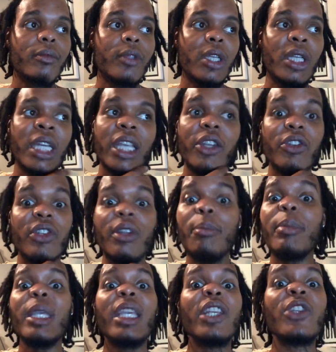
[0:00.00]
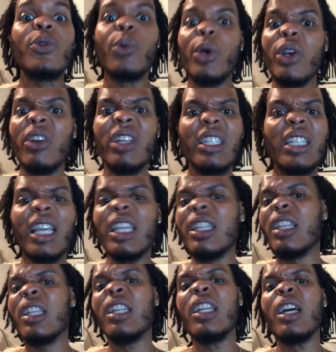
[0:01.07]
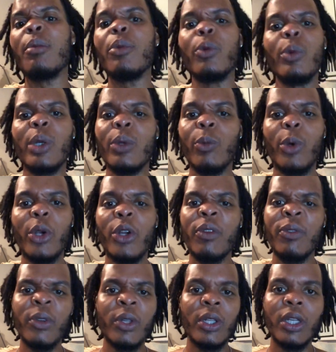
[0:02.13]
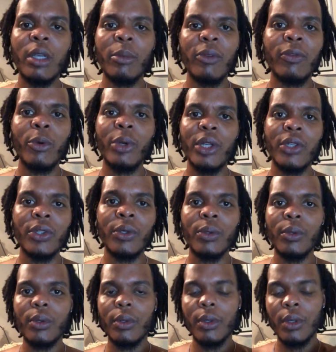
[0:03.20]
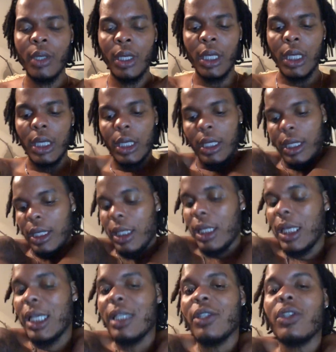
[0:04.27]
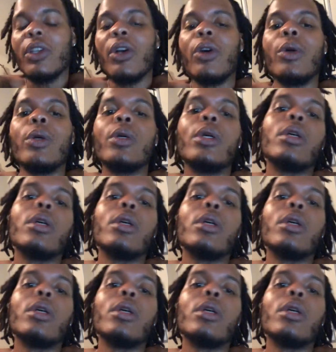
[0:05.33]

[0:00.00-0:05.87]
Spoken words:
nigger's the biggest word. It's like the number one word for the number 42. And so